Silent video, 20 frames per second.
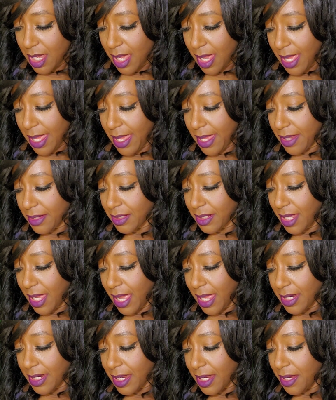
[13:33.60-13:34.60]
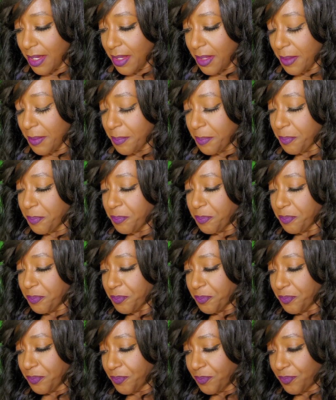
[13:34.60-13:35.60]
I had got
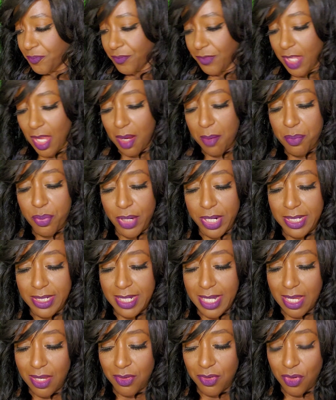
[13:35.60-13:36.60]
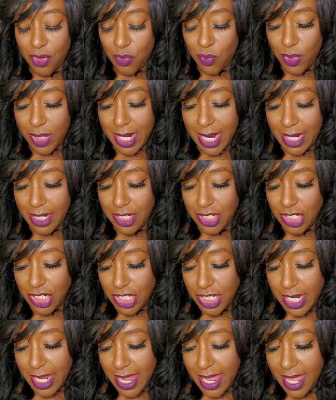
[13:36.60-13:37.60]
a breakdown of what I
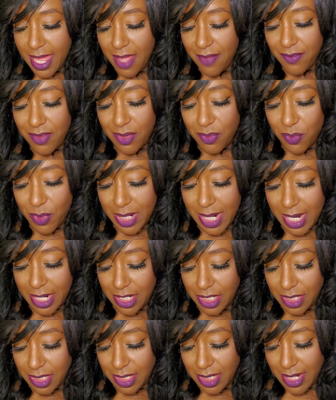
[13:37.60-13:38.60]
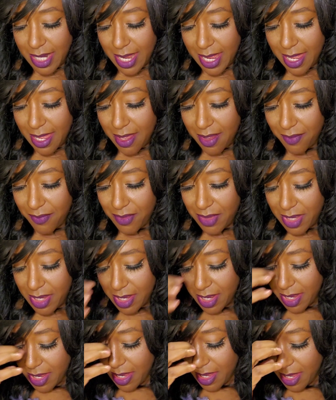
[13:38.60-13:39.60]
could have and what I couldn't have
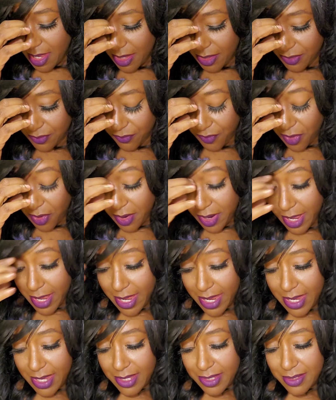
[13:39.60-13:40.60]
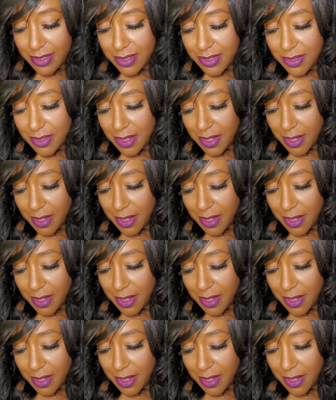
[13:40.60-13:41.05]
as far as